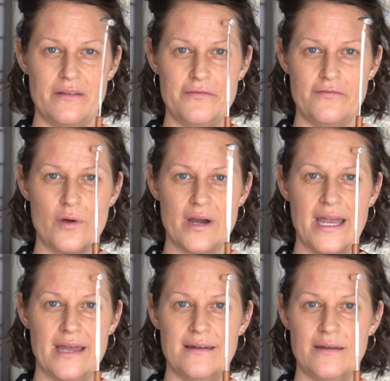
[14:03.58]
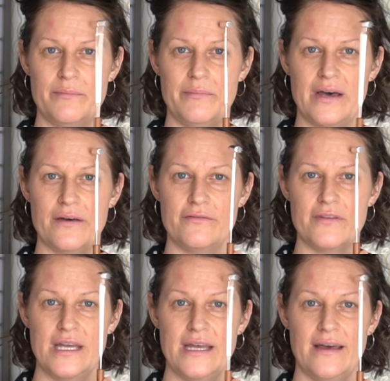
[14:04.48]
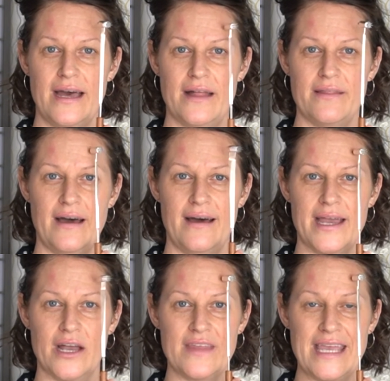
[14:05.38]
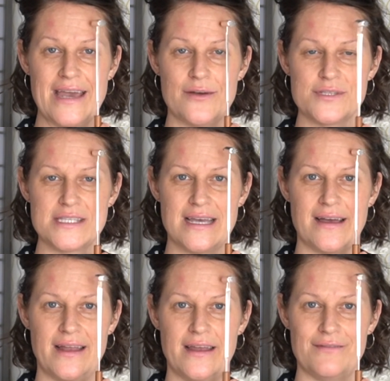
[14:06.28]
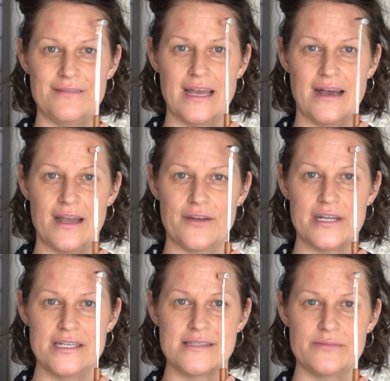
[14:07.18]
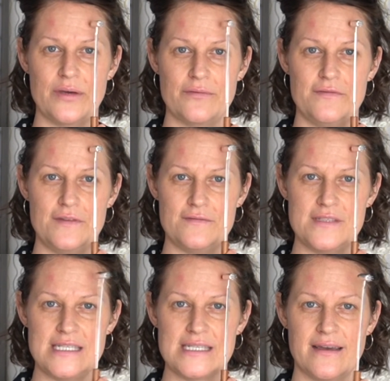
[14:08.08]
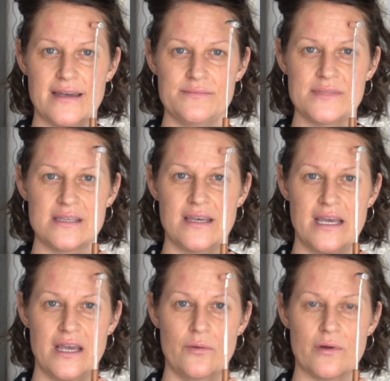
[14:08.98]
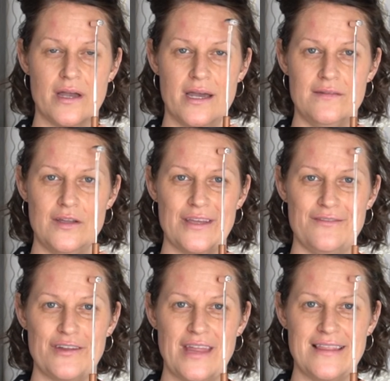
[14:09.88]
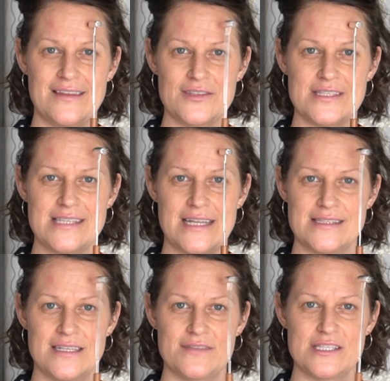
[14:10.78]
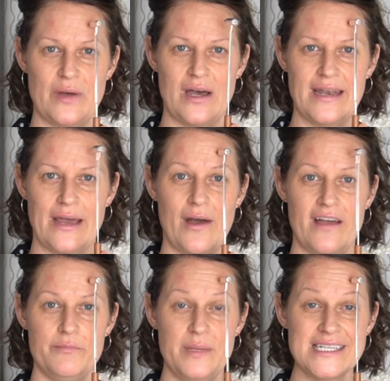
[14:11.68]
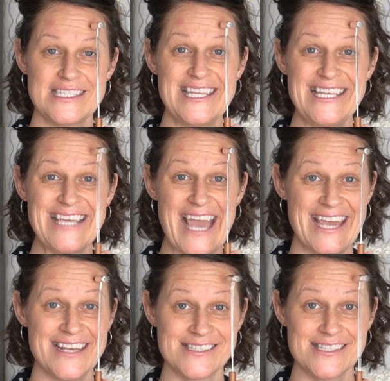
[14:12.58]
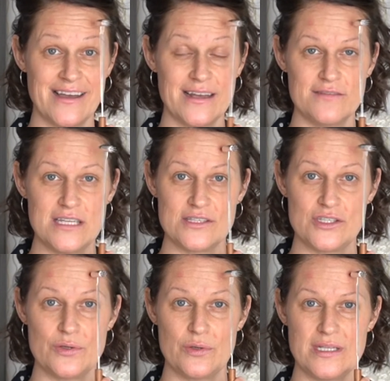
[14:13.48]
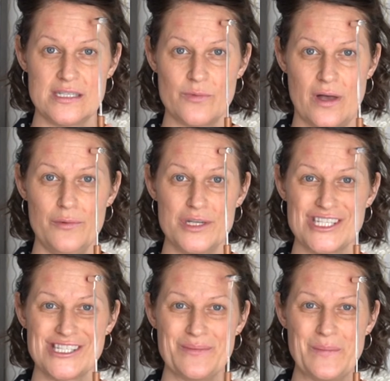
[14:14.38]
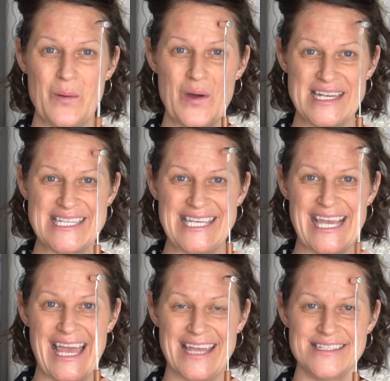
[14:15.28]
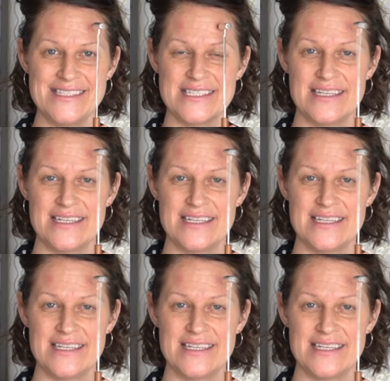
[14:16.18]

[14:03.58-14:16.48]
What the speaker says: forehead and above the eye on the outside of the iris, about 50 times. We're kind of looking for that little sensitive spot. Now I've picked the yang side of this tool as well, which is the pointy end.